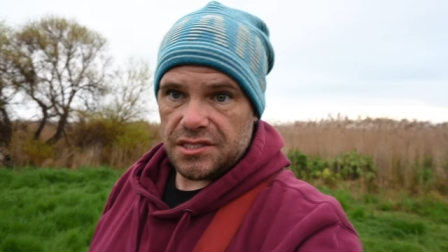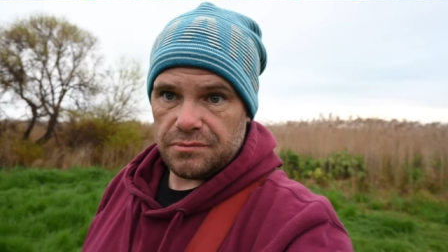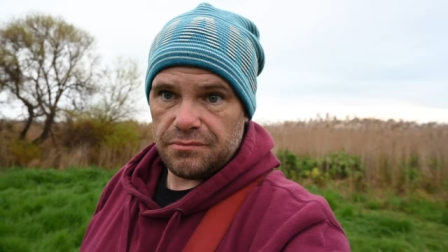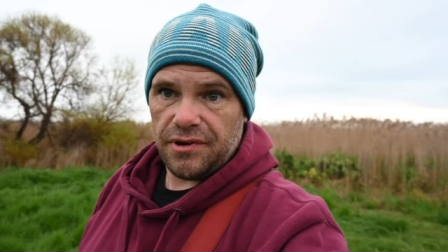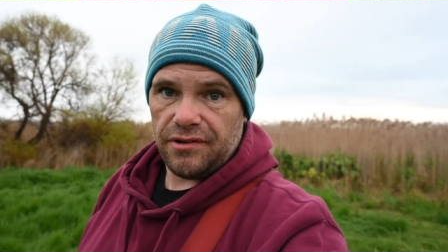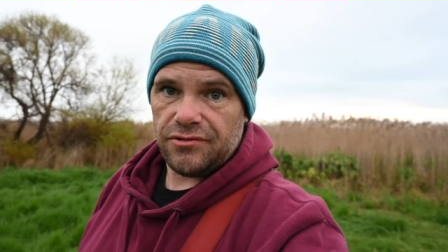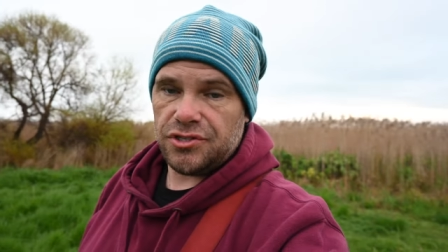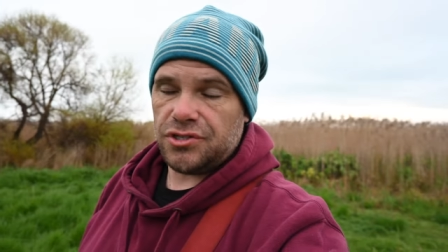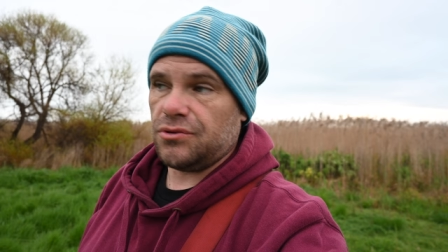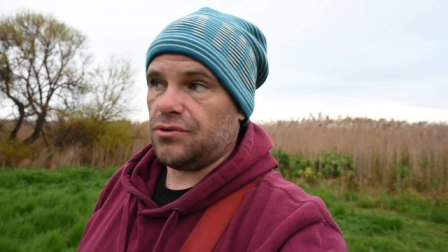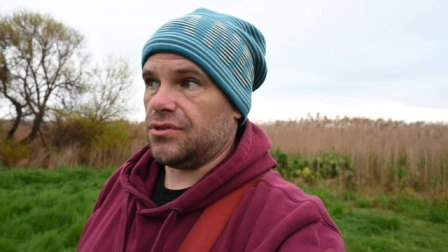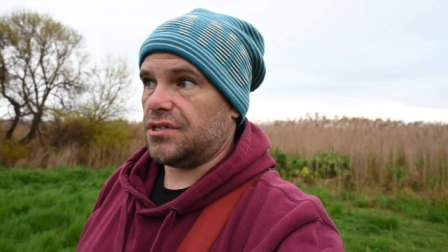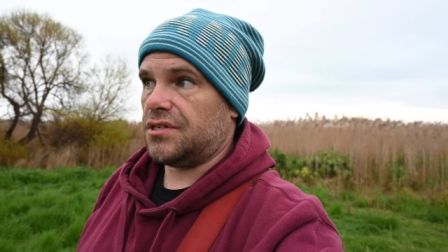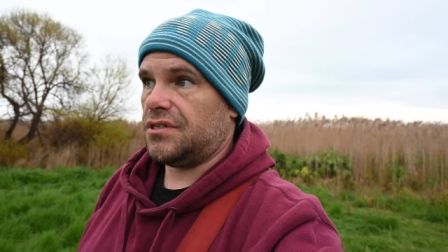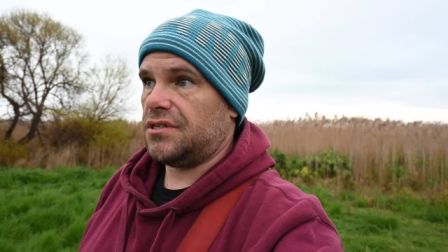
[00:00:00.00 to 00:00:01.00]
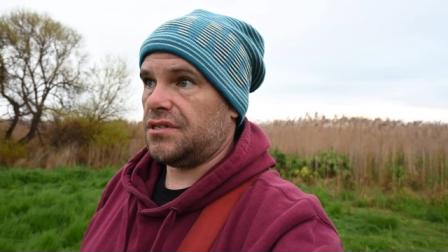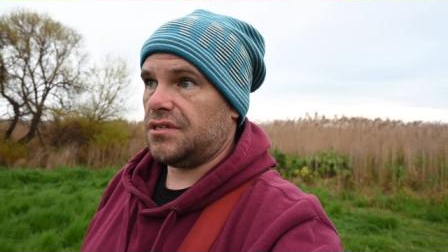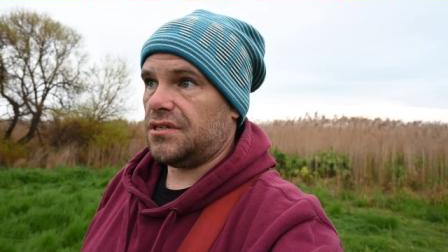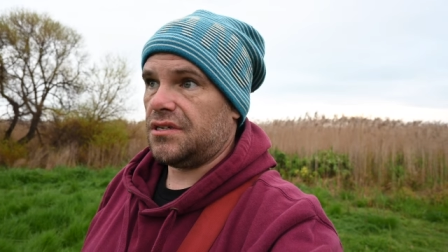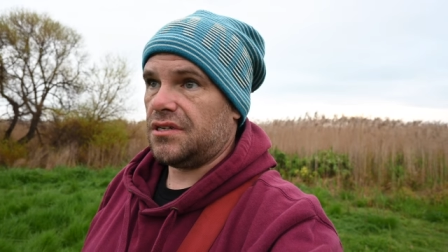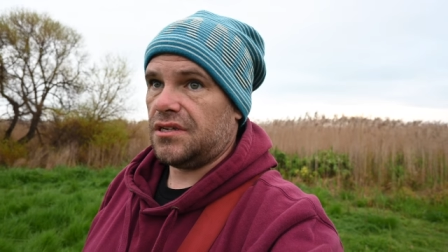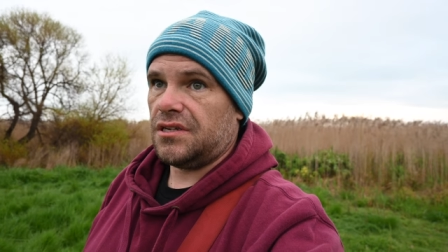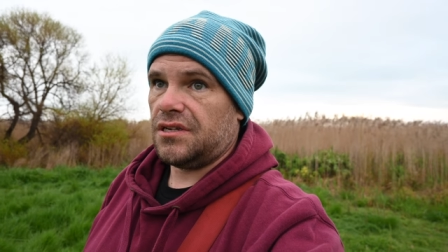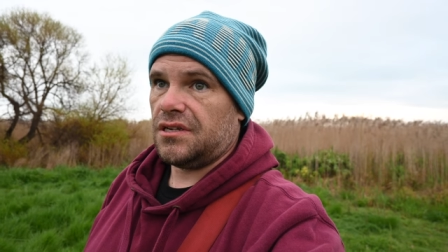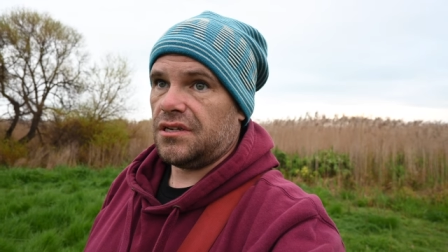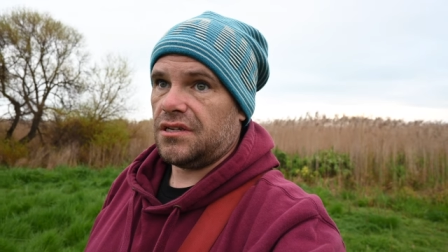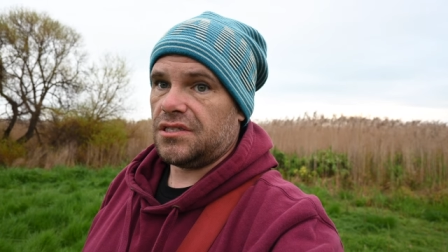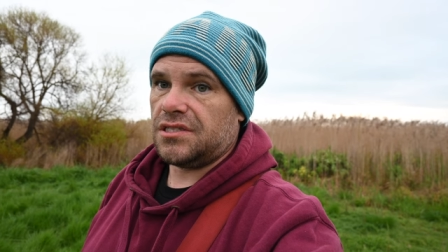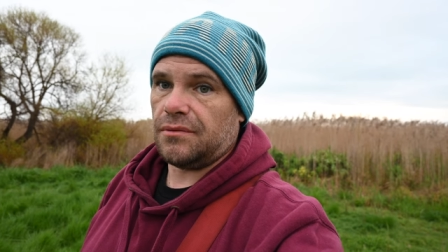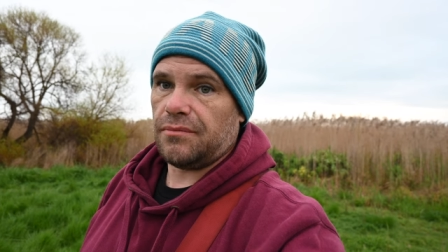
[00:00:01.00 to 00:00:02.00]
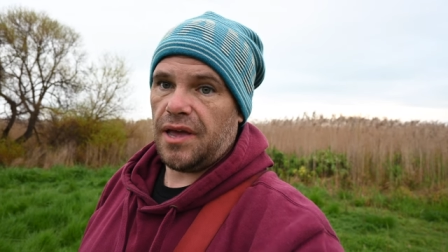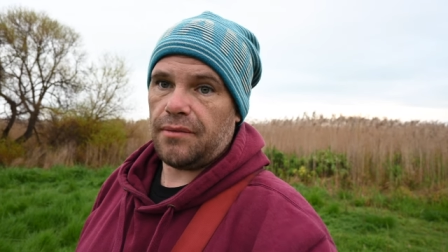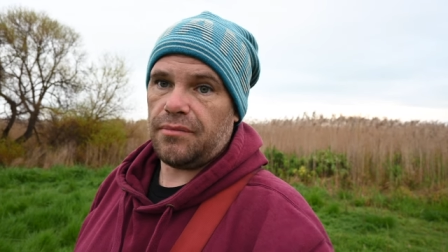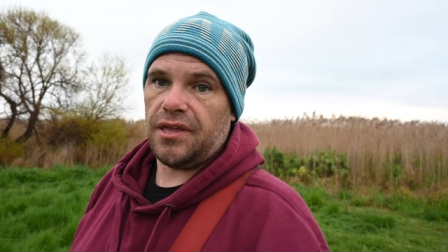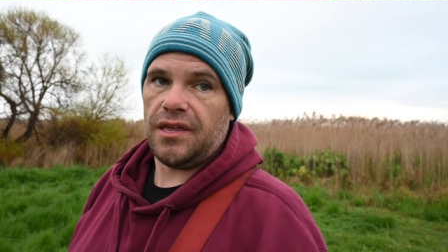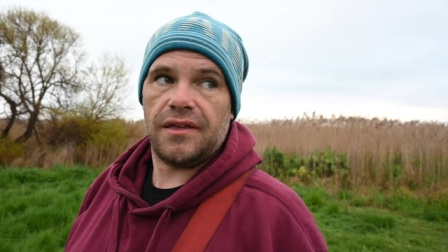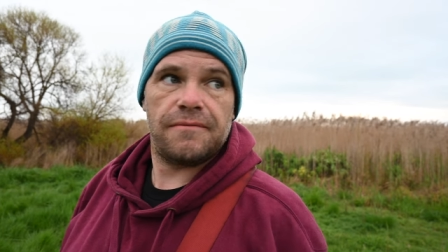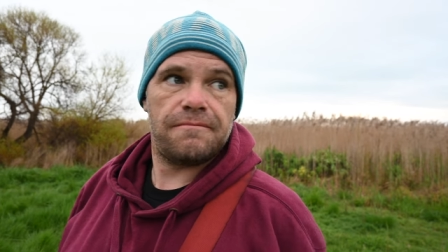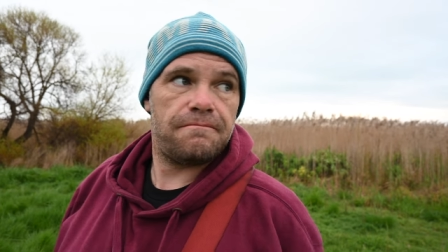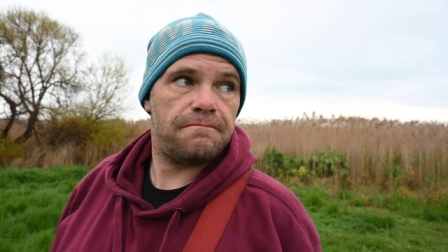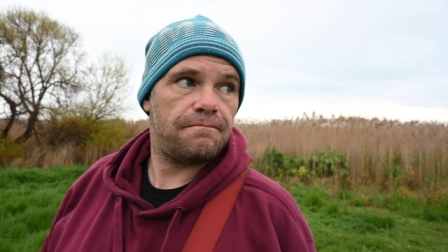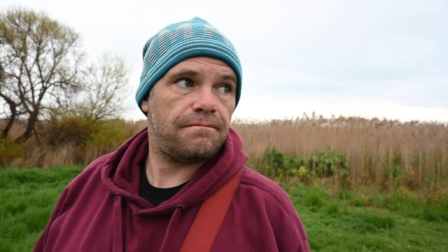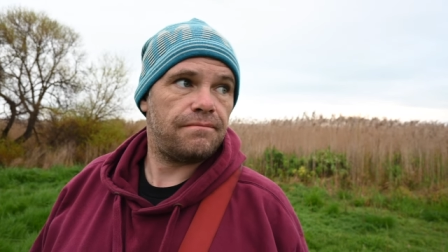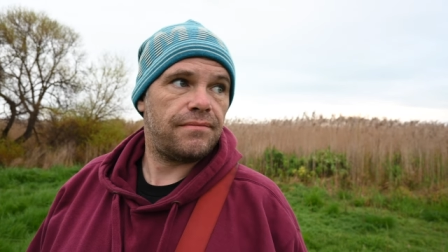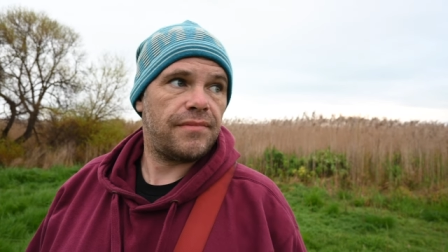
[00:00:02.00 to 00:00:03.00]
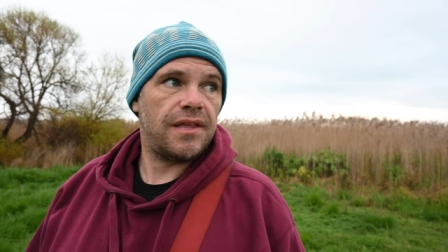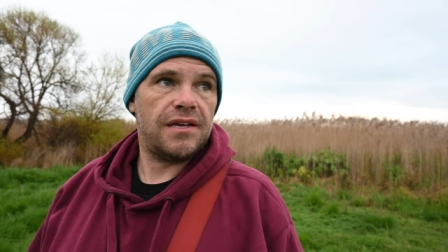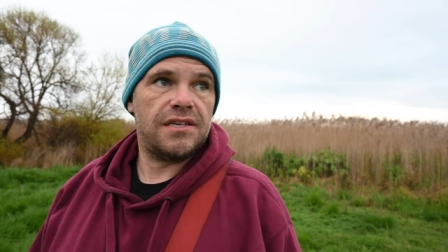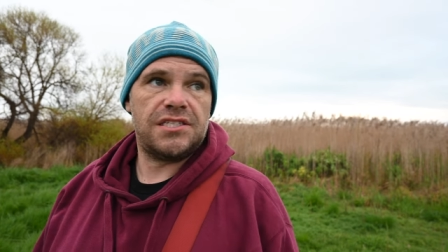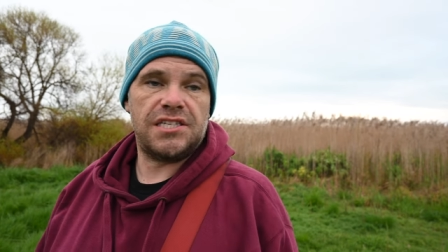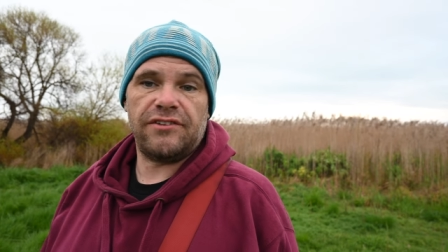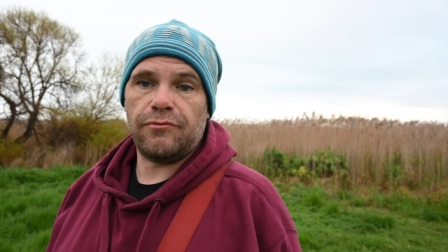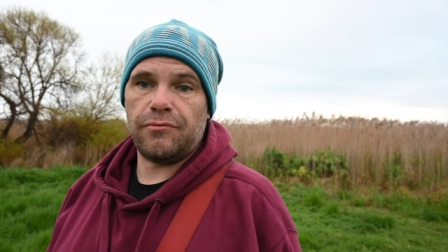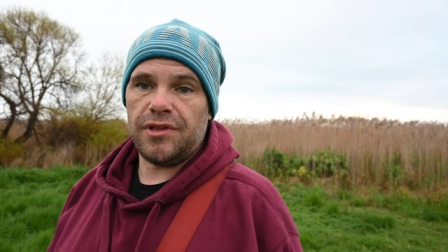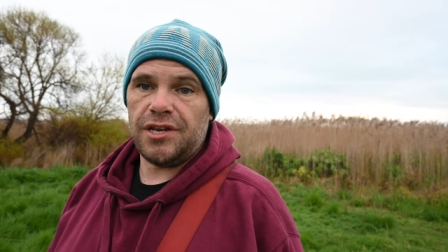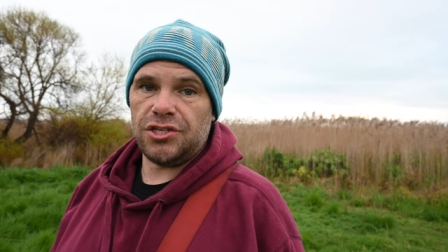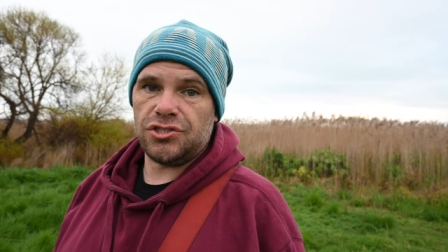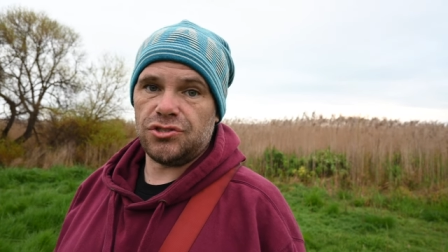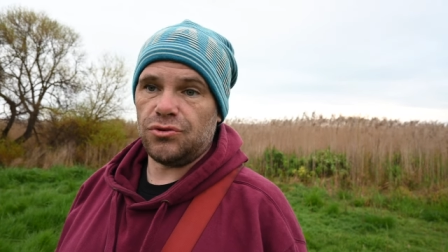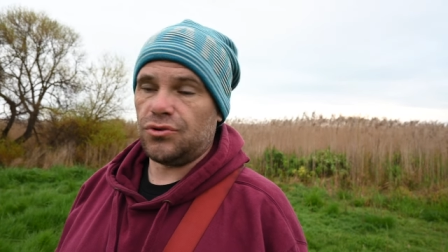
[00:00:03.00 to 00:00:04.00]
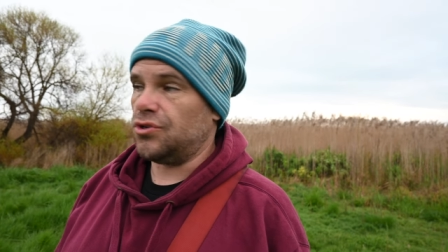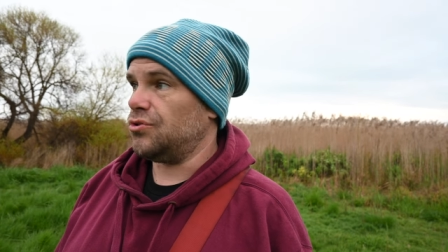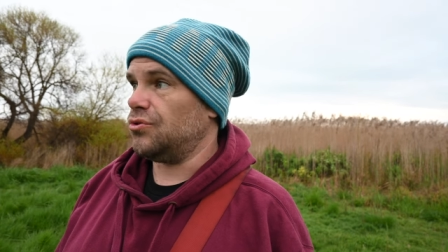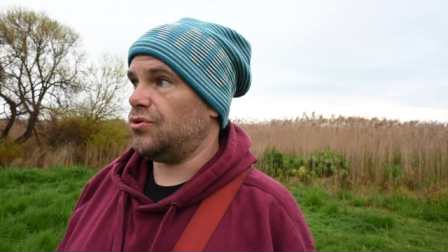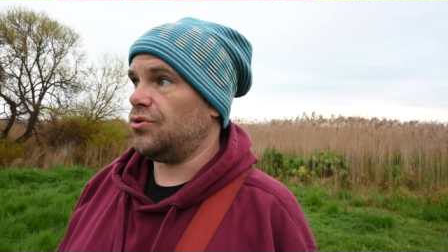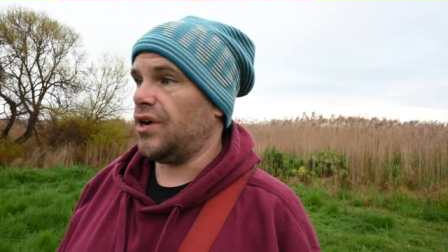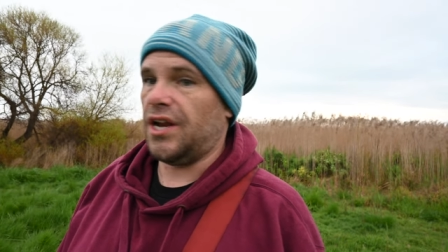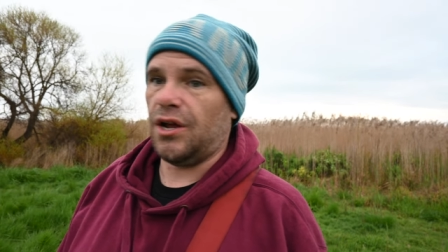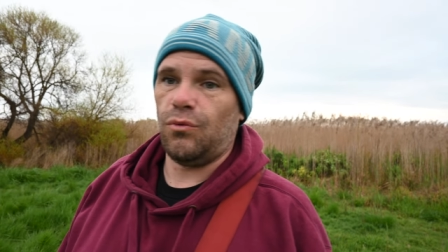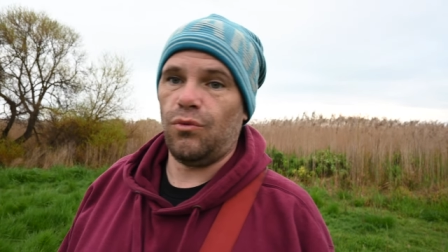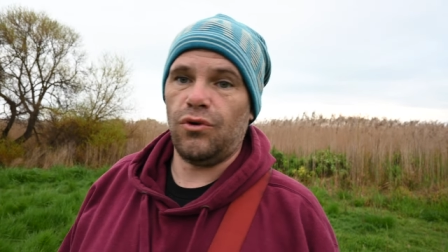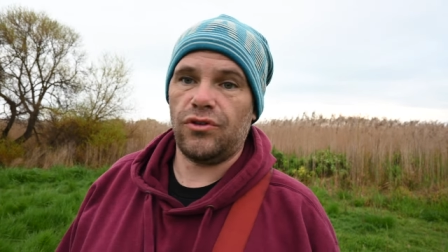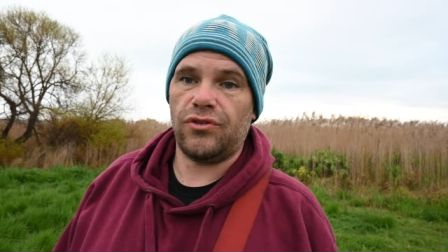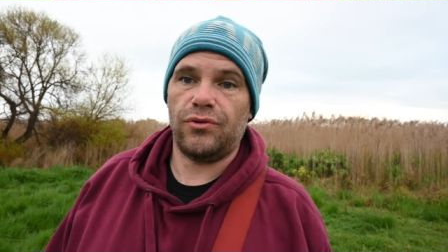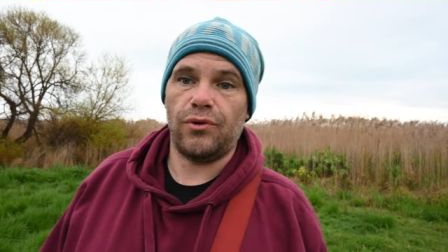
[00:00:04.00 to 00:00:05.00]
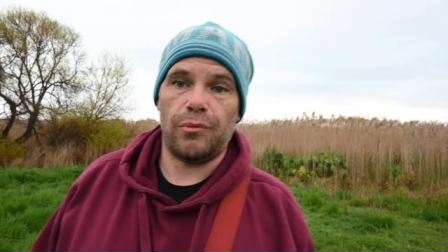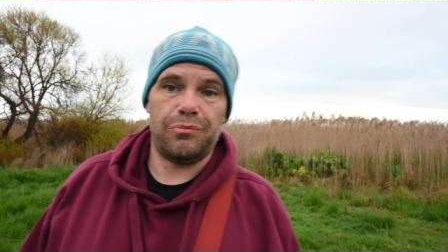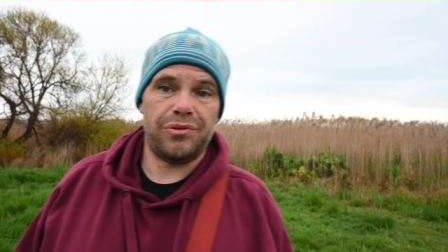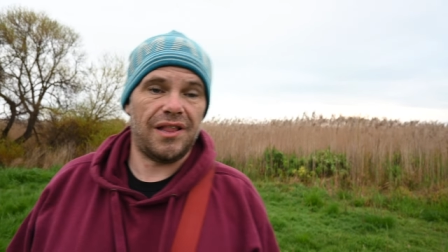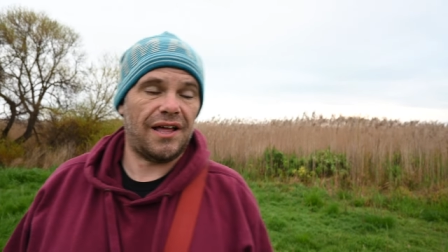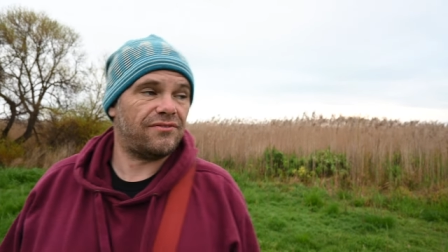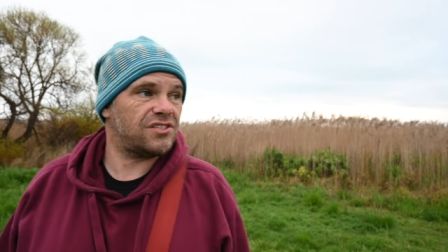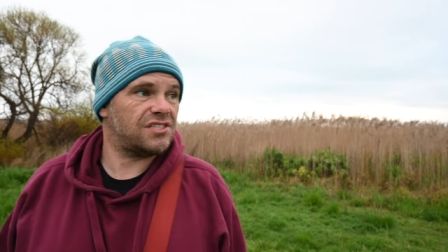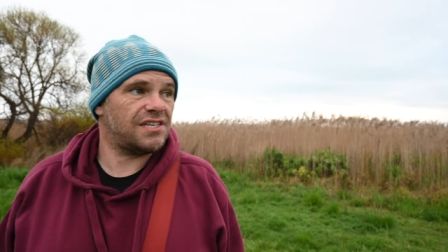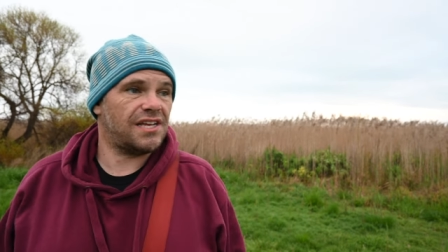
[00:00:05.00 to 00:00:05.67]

my resort. So maybe seven minutes door to door and I walk through a plover's